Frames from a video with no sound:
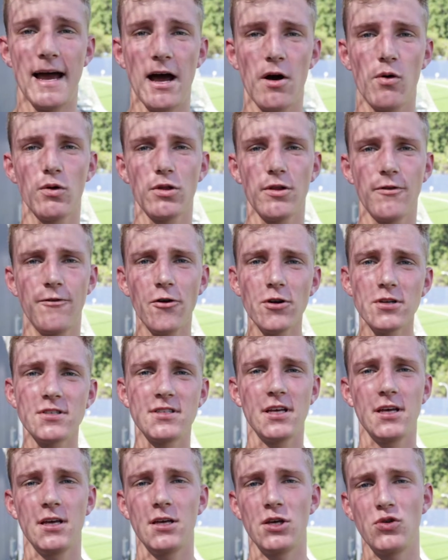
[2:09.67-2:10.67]
Now, the
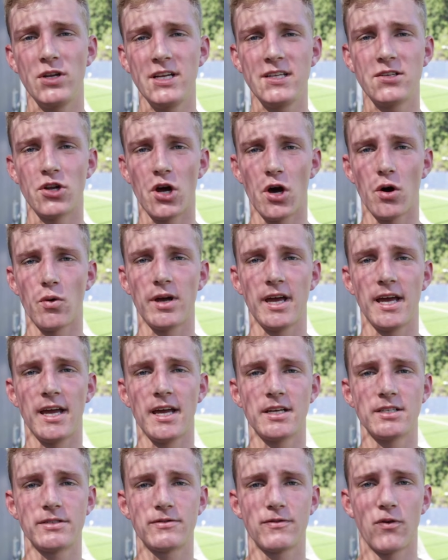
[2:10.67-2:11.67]
first thing you need to know
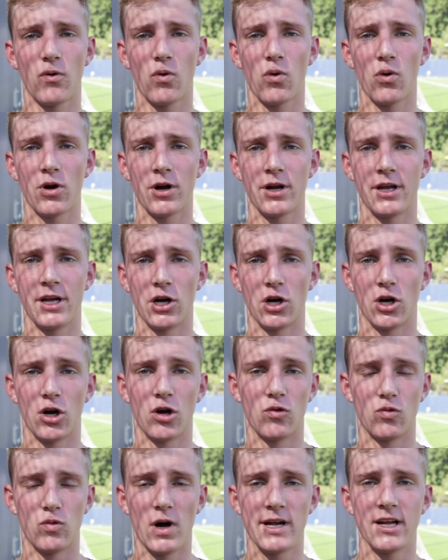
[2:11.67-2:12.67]
is for
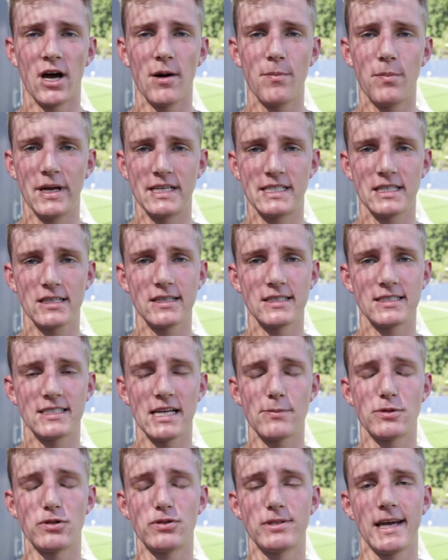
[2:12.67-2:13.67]
your run up, basically the
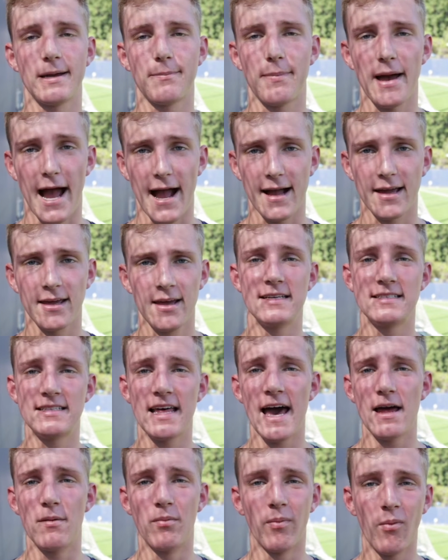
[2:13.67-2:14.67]
steps you take back, is
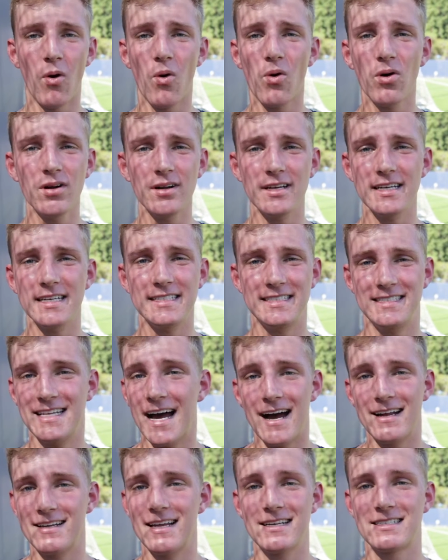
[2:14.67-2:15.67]
that more is
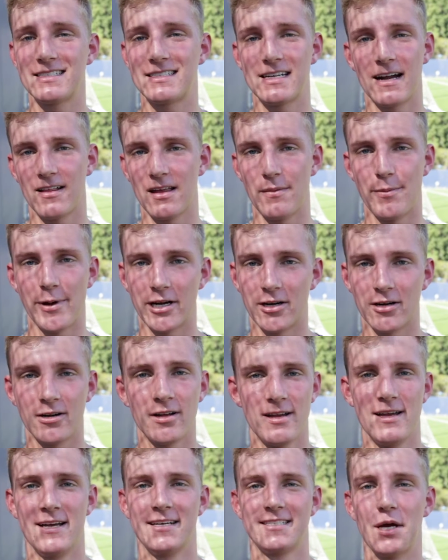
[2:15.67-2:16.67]
not necessarily better.
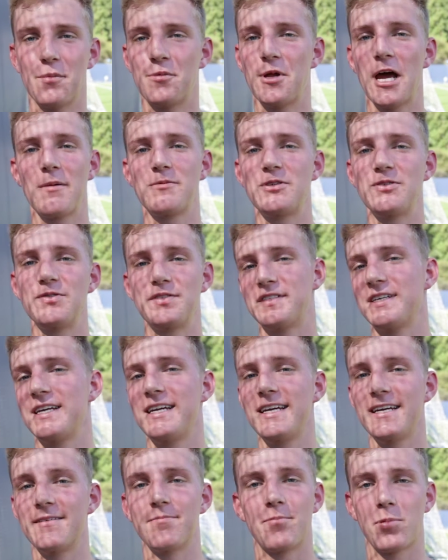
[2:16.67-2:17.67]
Sometimes you
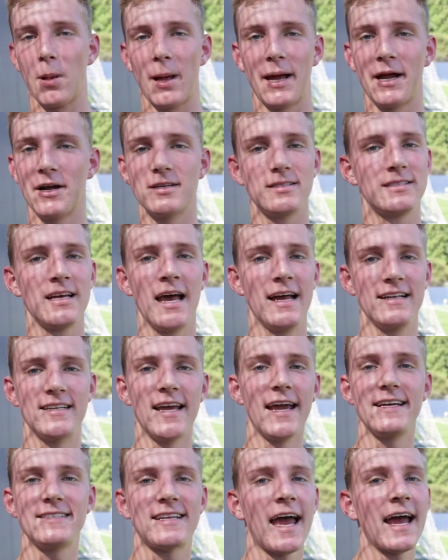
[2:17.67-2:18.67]
see players
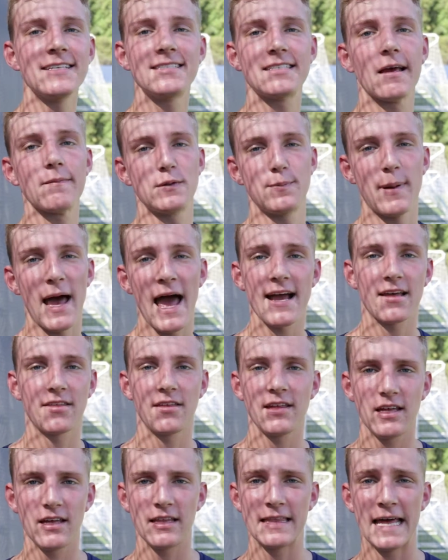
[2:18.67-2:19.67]
take 10 steps back
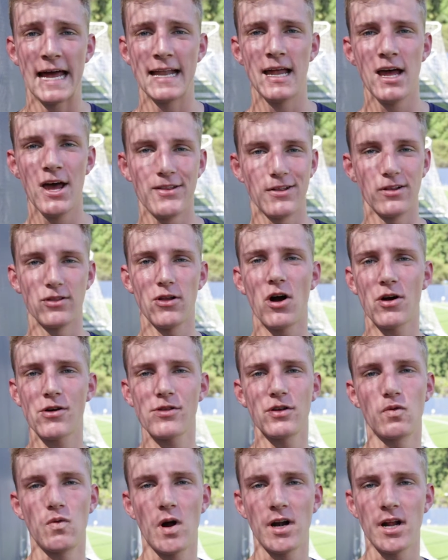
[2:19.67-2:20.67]
thinking that the
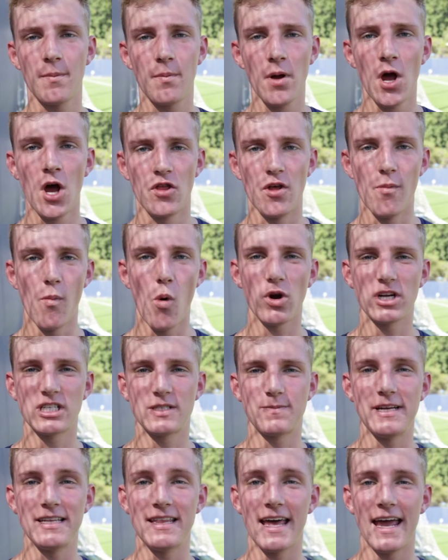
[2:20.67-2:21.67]
longer their run up, the more
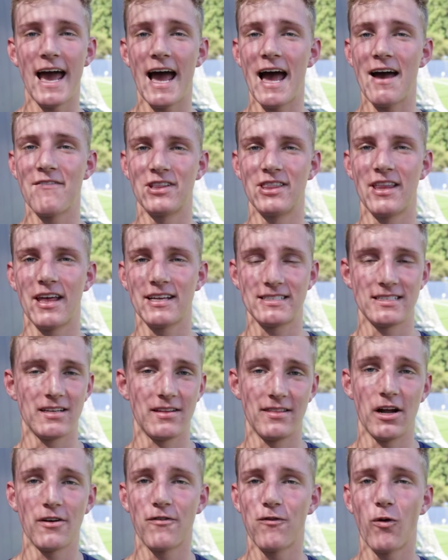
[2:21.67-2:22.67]
speed they have, and
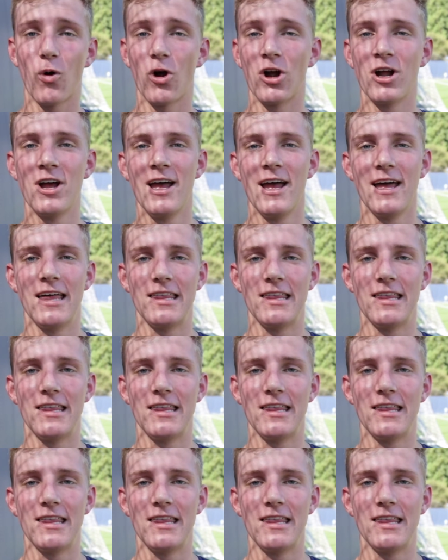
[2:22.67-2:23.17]
therefore